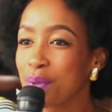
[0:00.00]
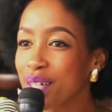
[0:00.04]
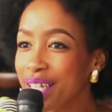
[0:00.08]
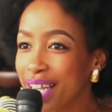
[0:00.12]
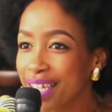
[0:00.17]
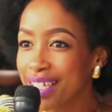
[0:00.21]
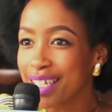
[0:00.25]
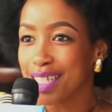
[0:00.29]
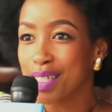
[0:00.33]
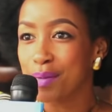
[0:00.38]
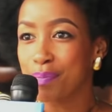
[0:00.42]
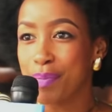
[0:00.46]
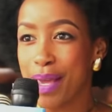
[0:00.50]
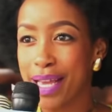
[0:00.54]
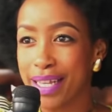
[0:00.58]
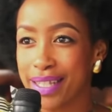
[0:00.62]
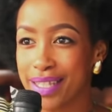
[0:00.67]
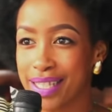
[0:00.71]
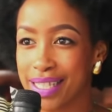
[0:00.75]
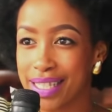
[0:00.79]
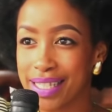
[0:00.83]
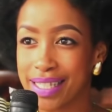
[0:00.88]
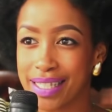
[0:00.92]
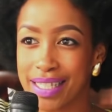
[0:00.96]
people can
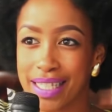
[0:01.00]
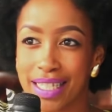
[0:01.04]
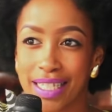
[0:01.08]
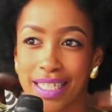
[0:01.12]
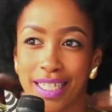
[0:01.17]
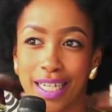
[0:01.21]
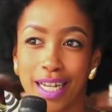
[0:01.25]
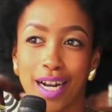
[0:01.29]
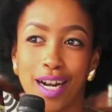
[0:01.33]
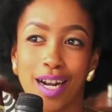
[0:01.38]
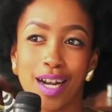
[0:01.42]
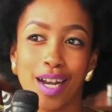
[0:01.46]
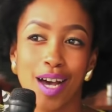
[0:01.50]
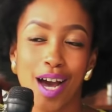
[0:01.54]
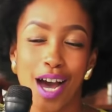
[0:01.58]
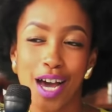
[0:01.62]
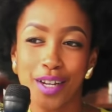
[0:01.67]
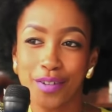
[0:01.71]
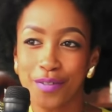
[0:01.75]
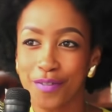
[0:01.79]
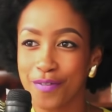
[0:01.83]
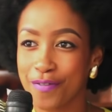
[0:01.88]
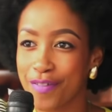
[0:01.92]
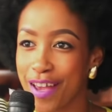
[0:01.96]
expect to see a
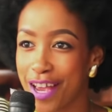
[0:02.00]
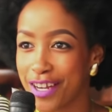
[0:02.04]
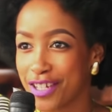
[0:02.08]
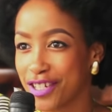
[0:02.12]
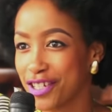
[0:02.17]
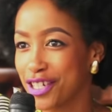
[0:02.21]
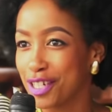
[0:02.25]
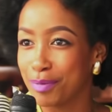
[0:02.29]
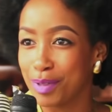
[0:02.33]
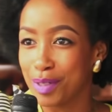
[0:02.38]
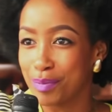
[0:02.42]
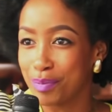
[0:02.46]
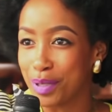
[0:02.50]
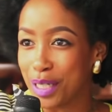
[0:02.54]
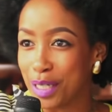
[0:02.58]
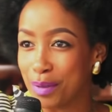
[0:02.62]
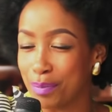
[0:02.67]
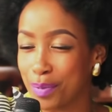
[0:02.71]
lot of fashionable